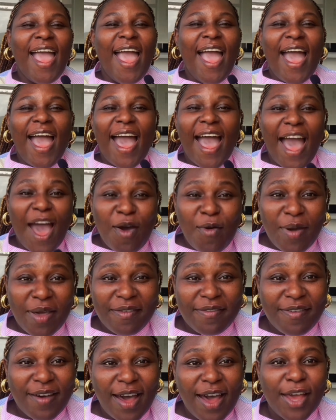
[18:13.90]

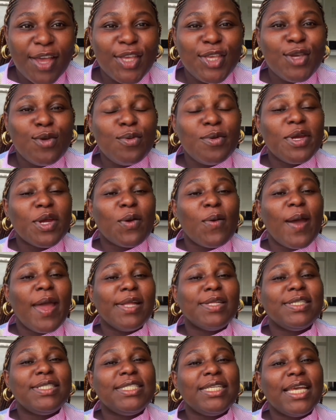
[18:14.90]
However, you will require to
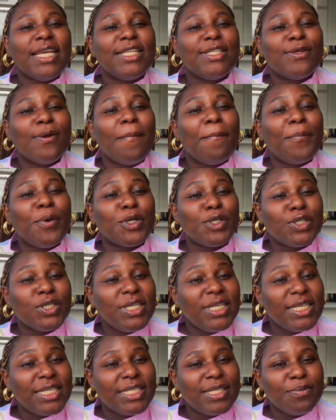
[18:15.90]
take some
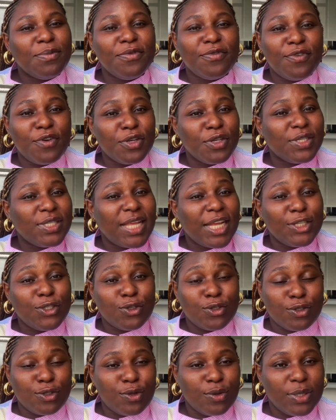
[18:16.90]
Portuguese before you start your
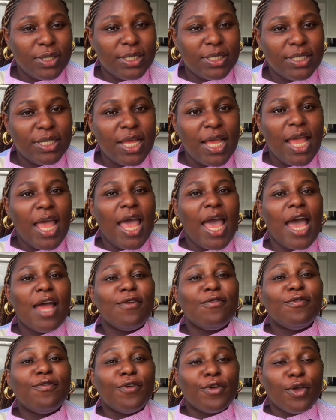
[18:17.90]
studies and
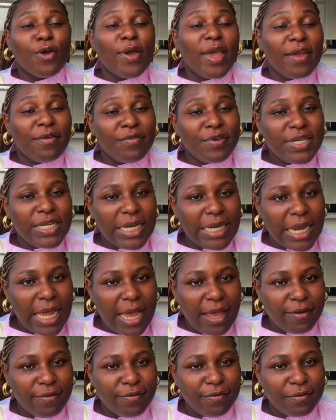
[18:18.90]
for your everyday
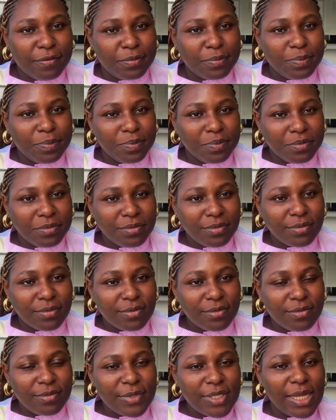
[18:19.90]
life.
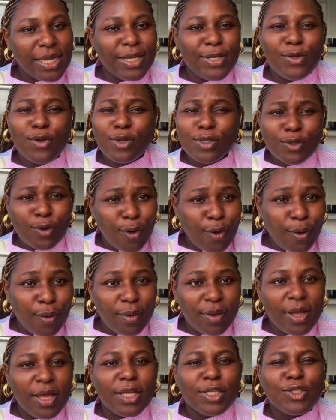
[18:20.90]
Not all,
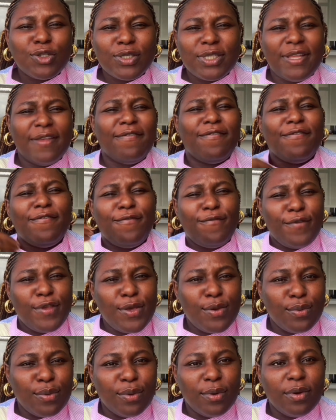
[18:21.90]
just a
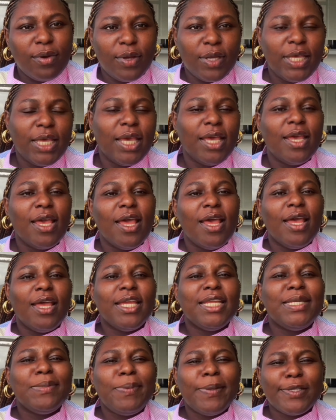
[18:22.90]
few, okay? It
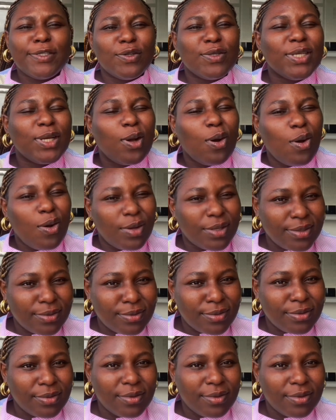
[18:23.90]
depends on the course.